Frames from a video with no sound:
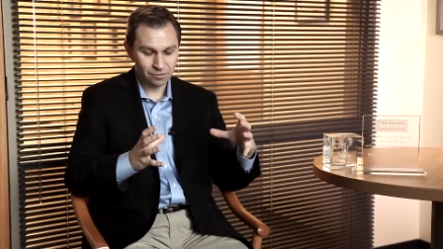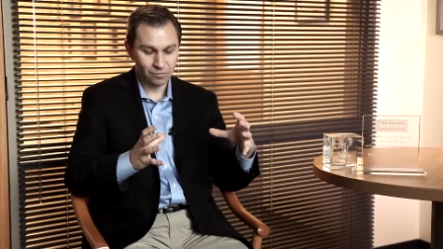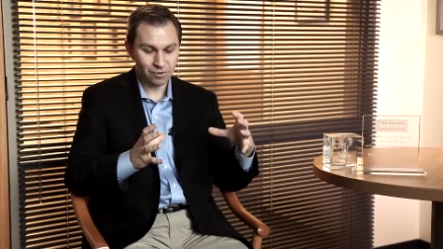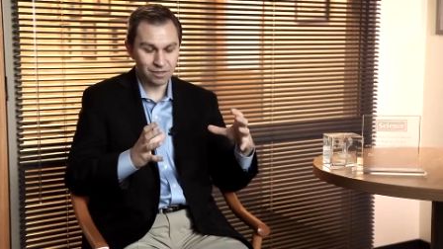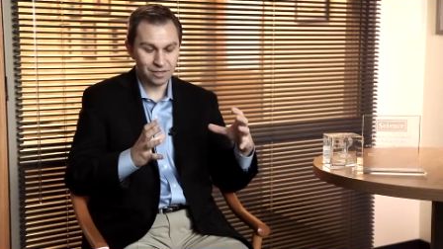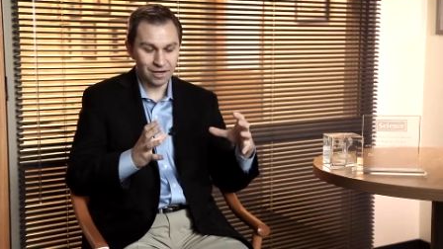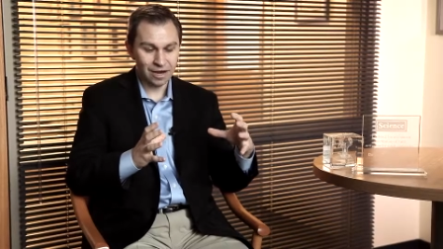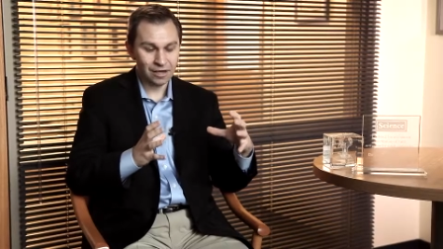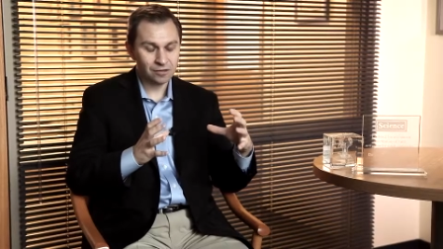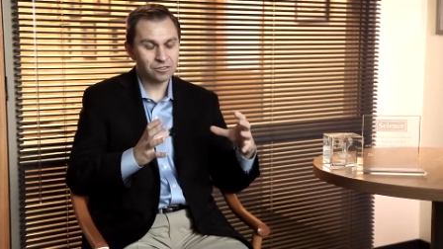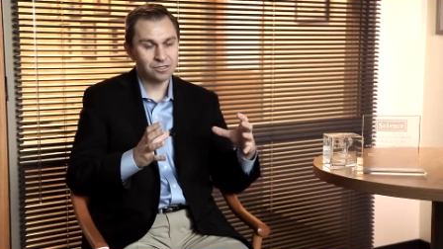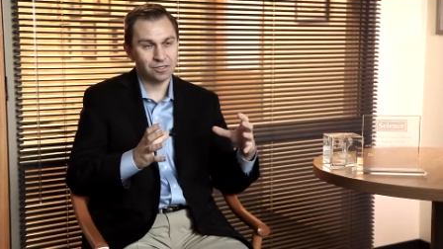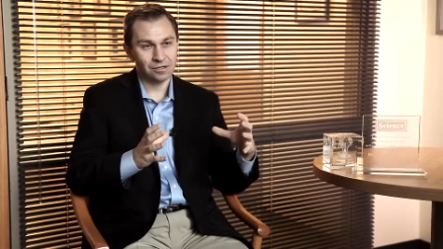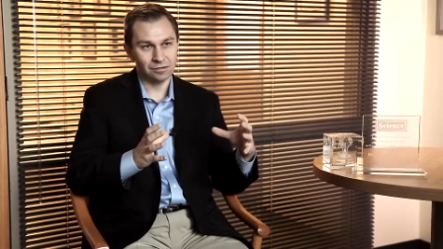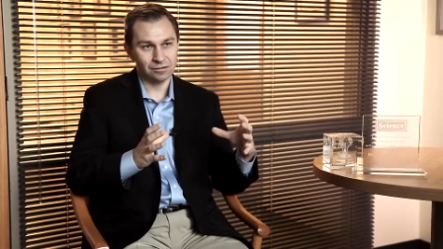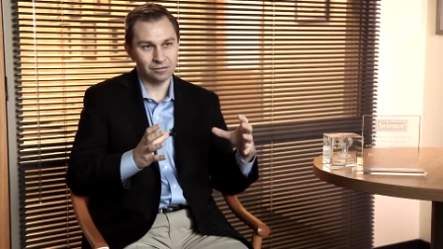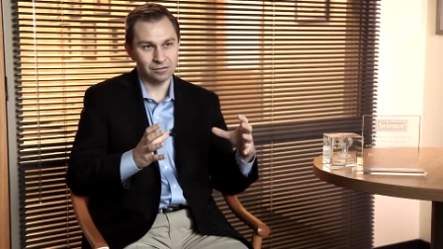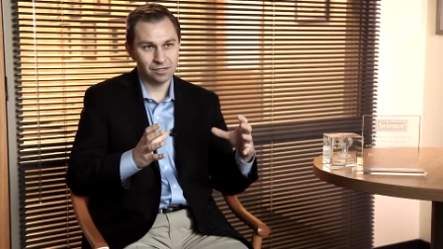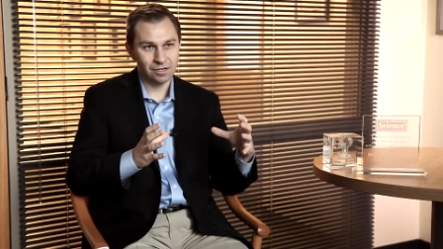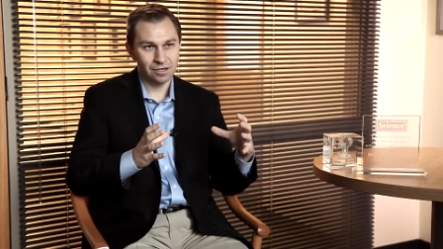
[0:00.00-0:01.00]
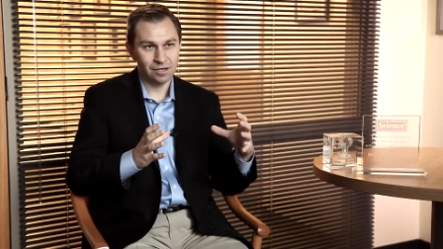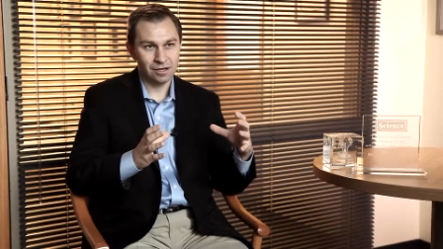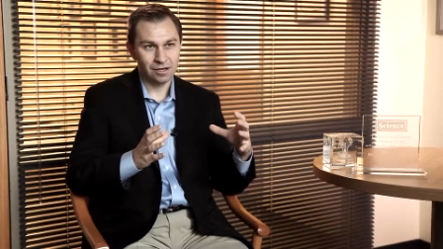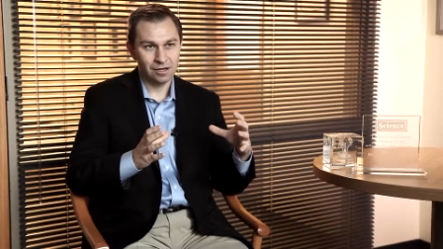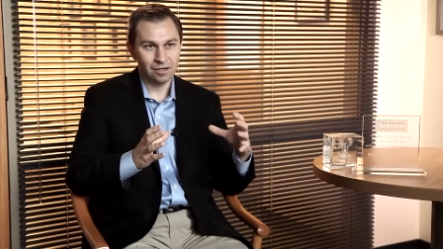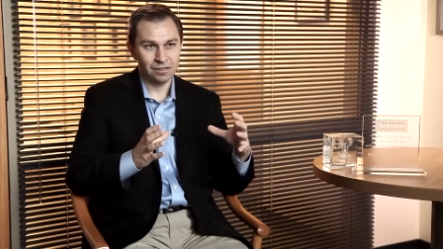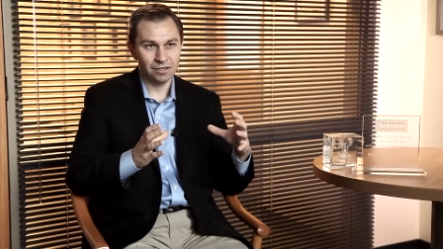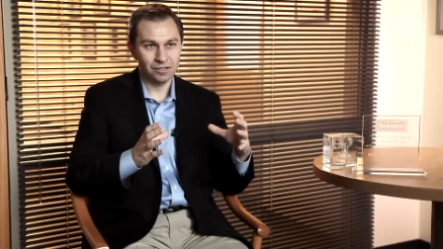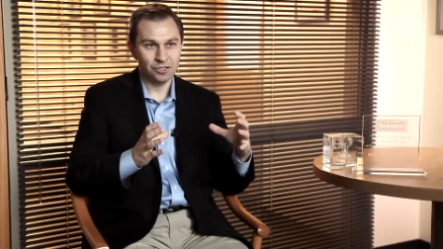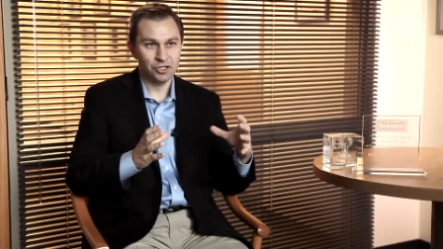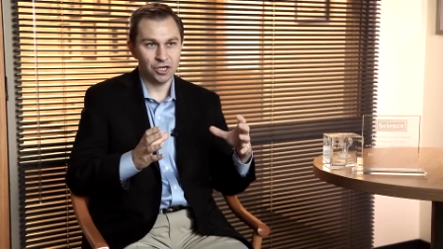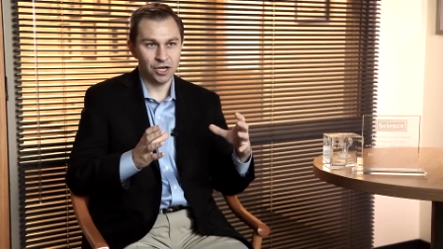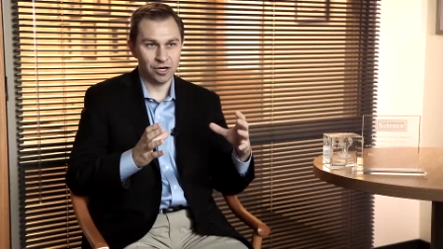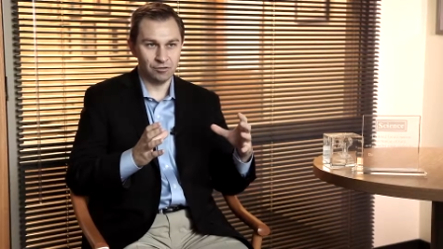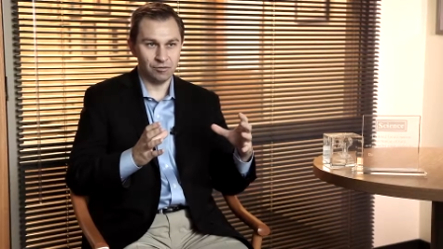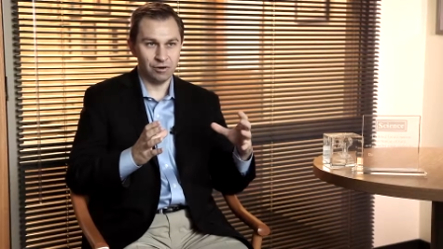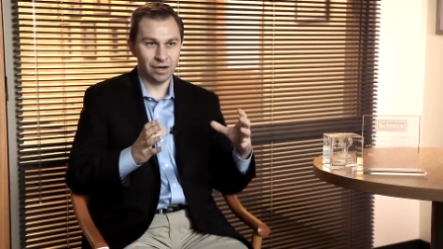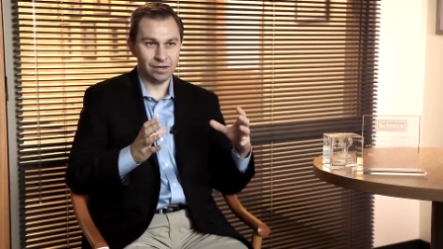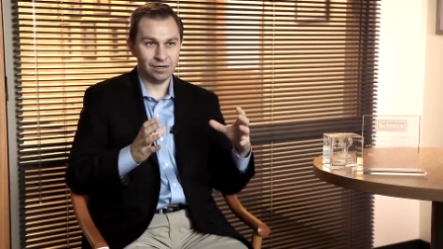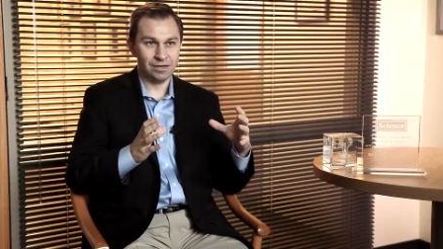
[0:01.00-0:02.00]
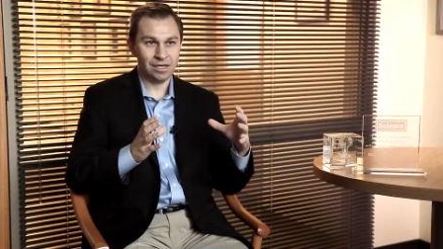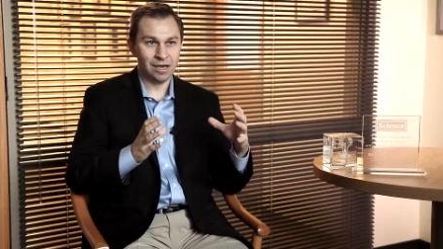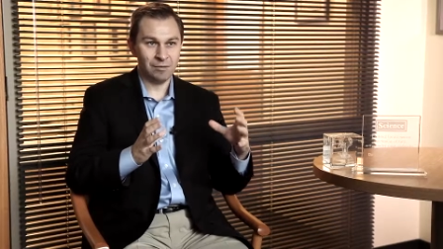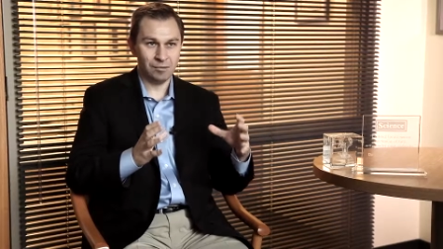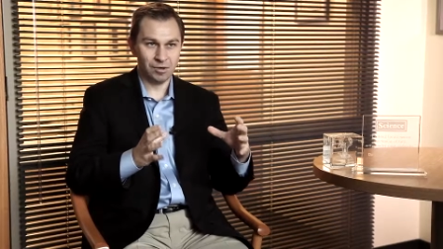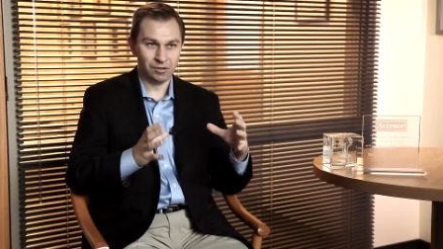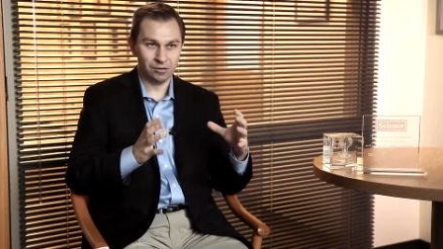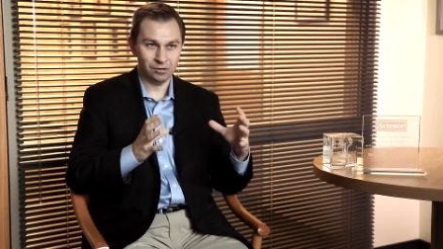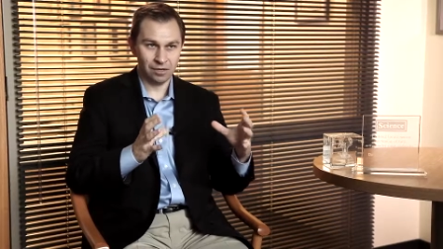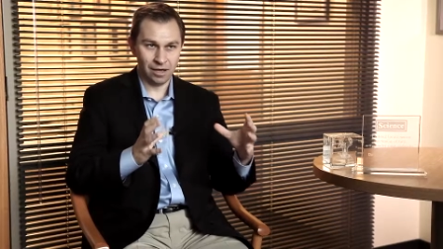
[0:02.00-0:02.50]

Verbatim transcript: within our cells that generate chemical